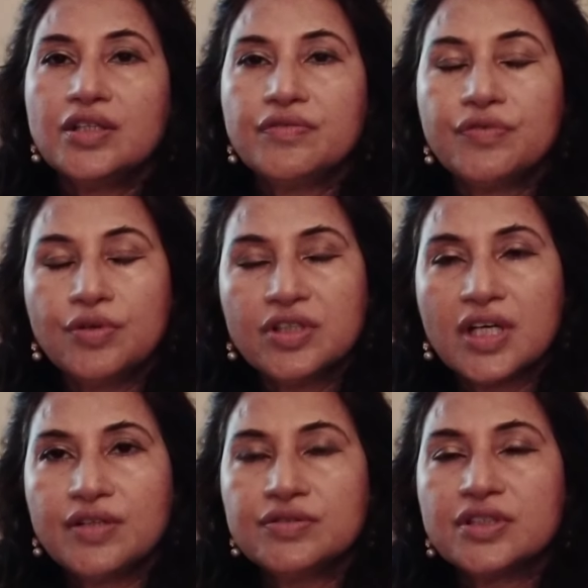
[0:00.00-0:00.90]
The fourth
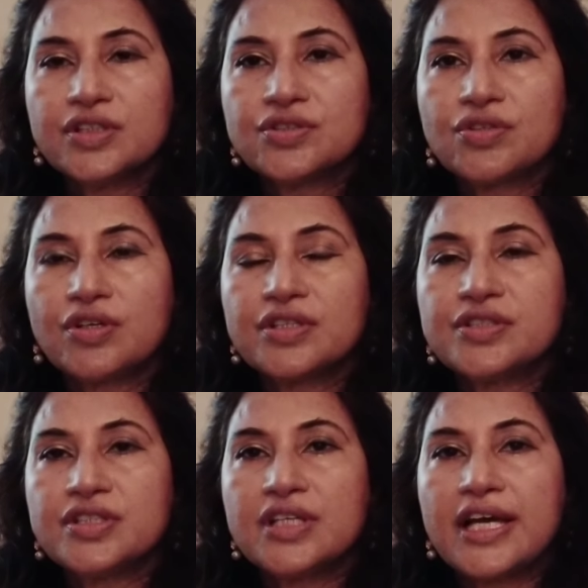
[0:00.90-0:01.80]
house in
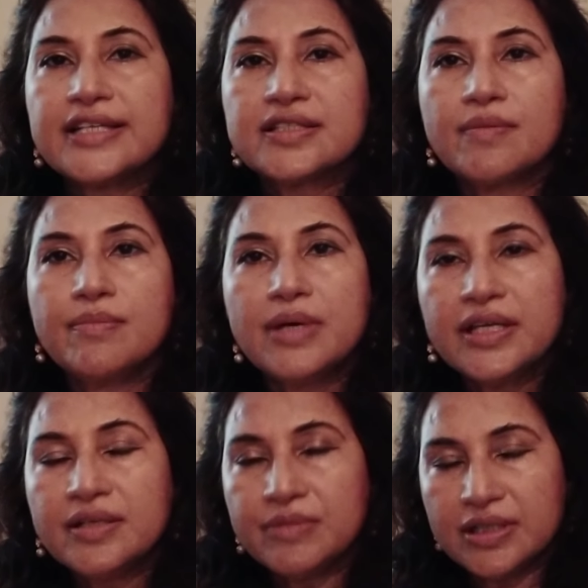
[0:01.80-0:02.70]
astrology has
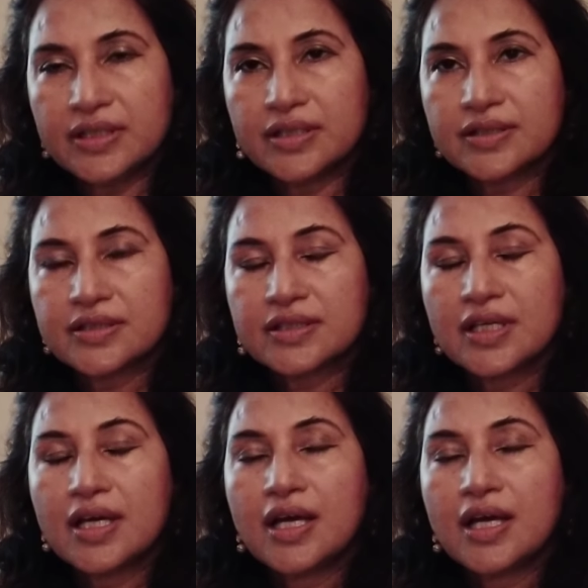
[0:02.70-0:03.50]
many meanings.